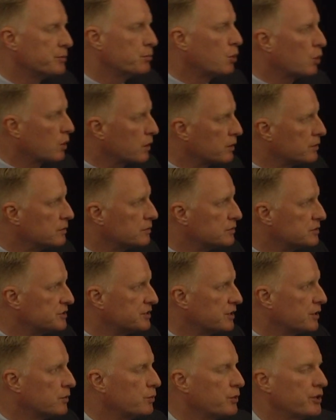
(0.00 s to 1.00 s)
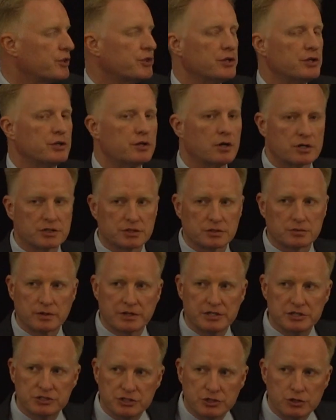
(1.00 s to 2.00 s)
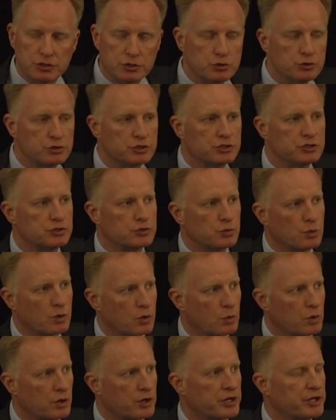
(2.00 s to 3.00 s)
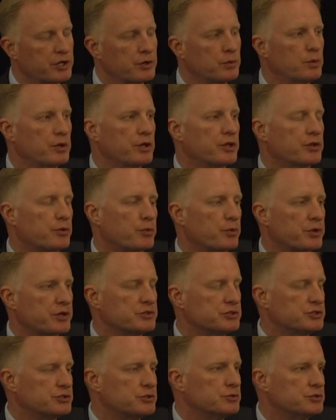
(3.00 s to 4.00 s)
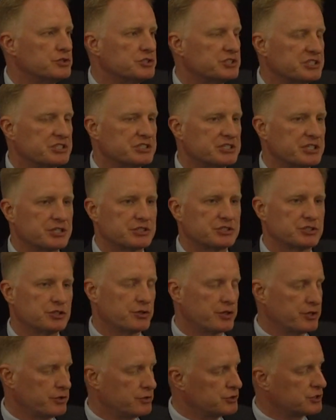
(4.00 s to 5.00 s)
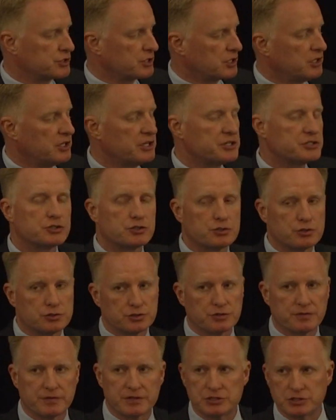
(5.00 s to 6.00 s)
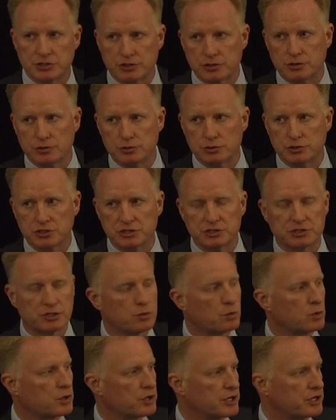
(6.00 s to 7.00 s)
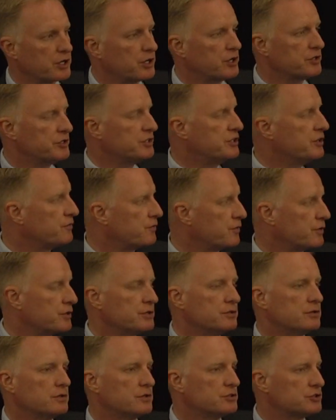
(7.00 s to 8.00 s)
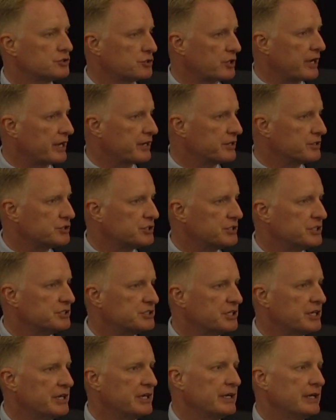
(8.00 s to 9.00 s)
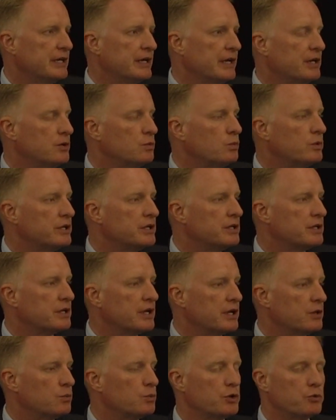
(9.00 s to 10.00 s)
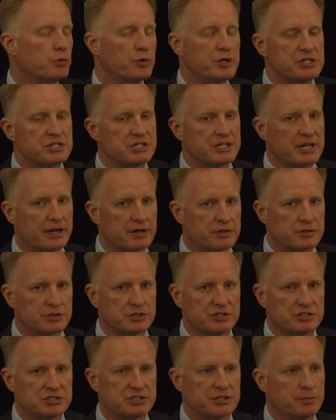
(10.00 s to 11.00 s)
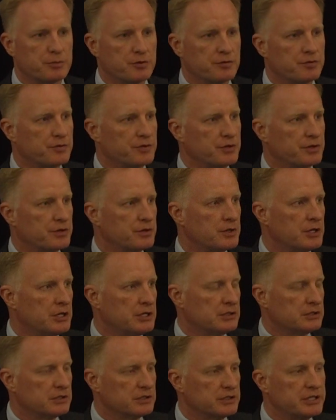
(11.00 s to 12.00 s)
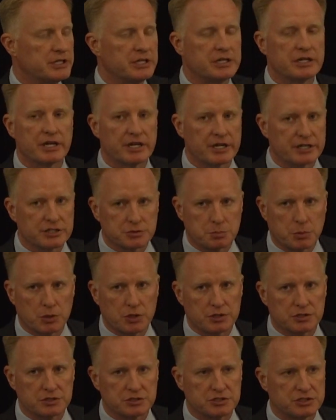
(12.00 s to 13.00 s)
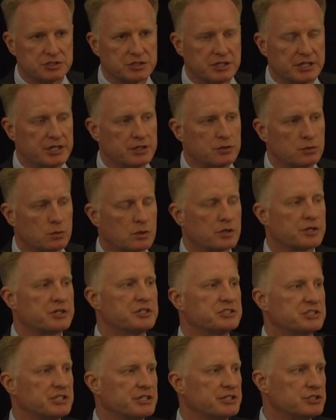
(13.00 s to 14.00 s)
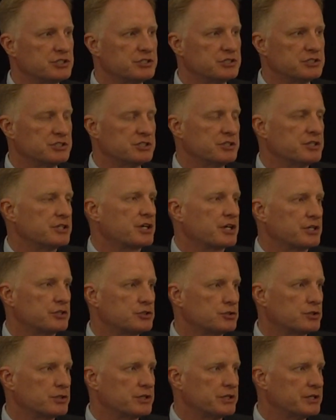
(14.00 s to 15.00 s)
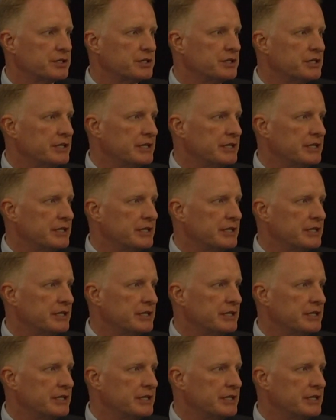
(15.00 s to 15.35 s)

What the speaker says: important. So within our institutions we're working with around student success, so there's clusters of institutions that are working on different strategies. And we reached out to some of the leading experts and organizations in the country